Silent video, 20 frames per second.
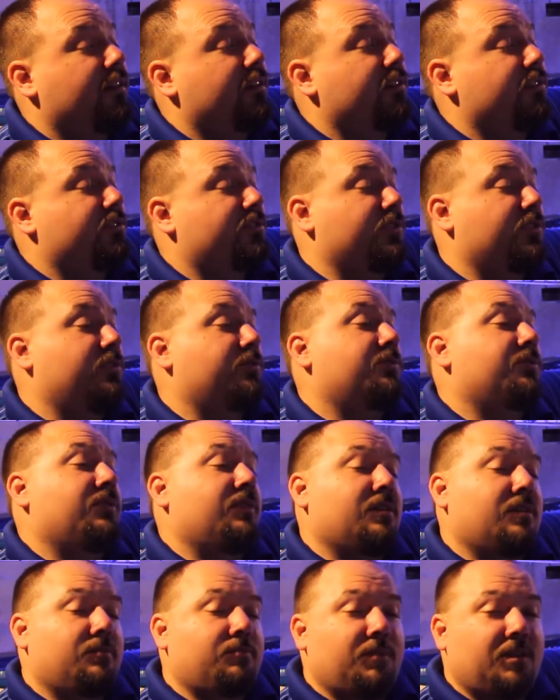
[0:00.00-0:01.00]
So
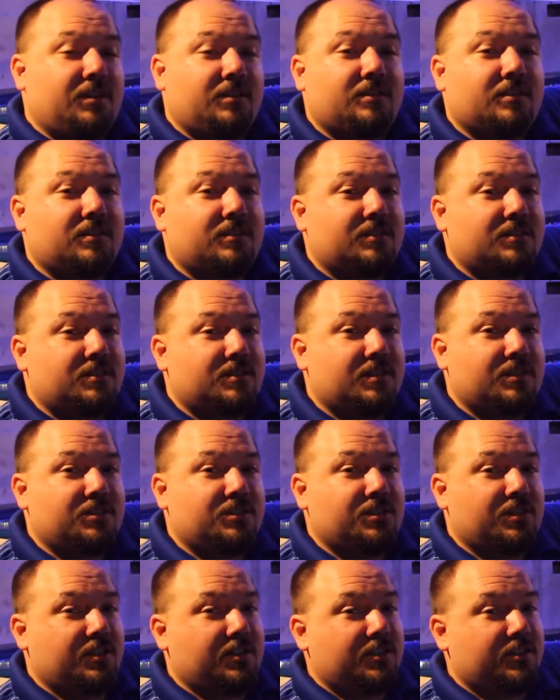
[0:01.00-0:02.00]
I made the
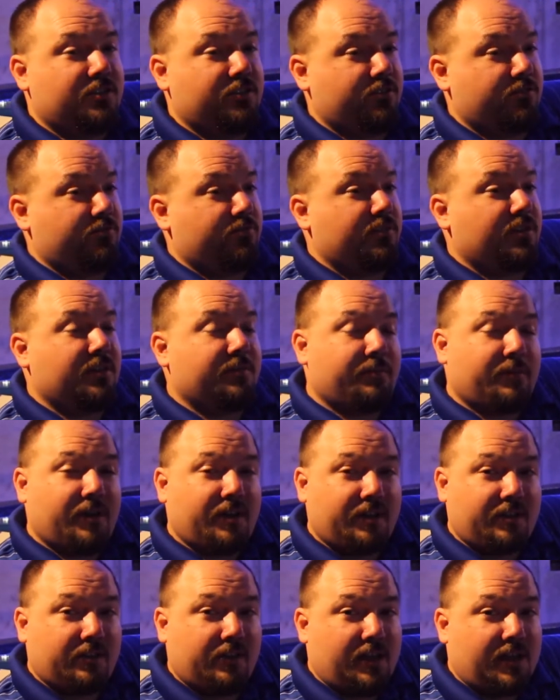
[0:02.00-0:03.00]
decision to get
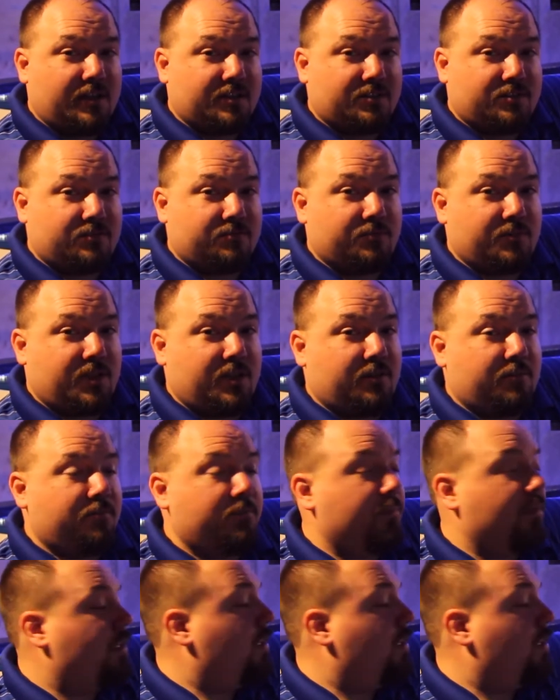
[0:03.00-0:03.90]
my glass from them.